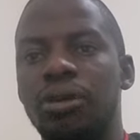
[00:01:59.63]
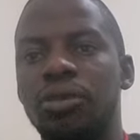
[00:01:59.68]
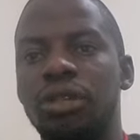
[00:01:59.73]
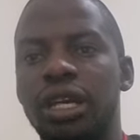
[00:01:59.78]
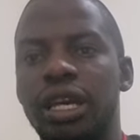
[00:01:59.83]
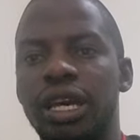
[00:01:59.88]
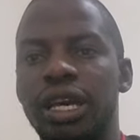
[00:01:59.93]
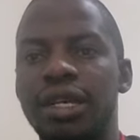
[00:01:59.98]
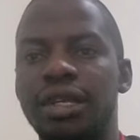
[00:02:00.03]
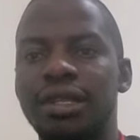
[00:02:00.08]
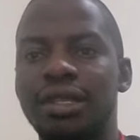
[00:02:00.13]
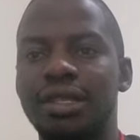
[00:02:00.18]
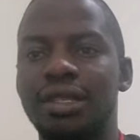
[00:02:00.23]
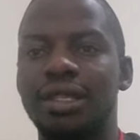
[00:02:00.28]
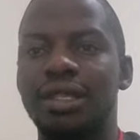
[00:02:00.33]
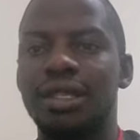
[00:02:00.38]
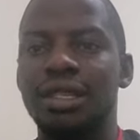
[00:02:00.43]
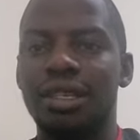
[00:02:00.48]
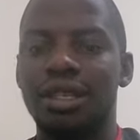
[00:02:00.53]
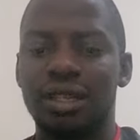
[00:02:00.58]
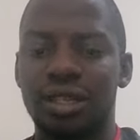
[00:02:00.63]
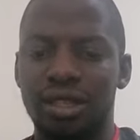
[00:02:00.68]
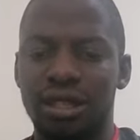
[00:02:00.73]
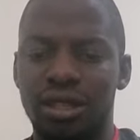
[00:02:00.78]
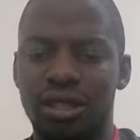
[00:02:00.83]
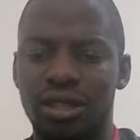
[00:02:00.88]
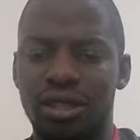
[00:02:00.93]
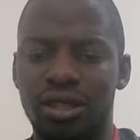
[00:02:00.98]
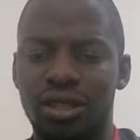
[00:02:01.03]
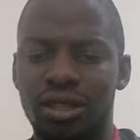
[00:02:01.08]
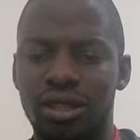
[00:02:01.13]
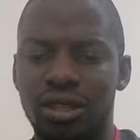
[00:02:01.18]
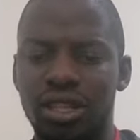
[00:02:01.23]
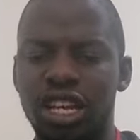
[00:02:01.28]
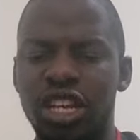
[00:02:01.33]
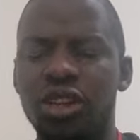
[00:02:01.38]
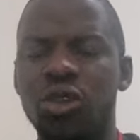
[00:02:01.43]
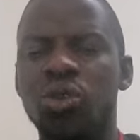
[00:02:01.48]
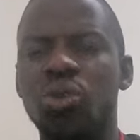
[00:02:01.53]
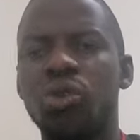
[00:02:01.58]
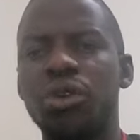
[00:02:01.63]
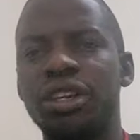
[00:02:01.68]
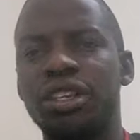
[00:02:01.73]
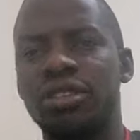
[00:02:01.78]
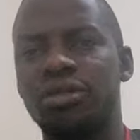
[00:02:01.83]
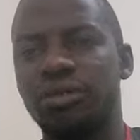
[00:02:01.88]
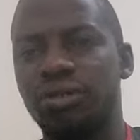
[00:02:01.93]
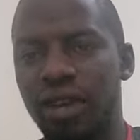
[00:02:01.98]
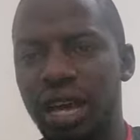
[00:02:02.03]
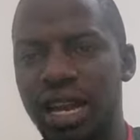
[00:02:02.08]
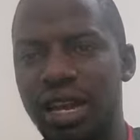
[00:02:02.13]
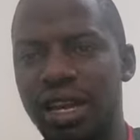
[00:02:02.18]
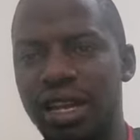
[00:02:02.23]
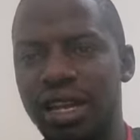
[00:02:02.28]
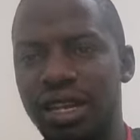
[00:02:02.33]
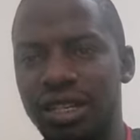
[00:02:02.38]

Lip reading: AIDS, then who is funding?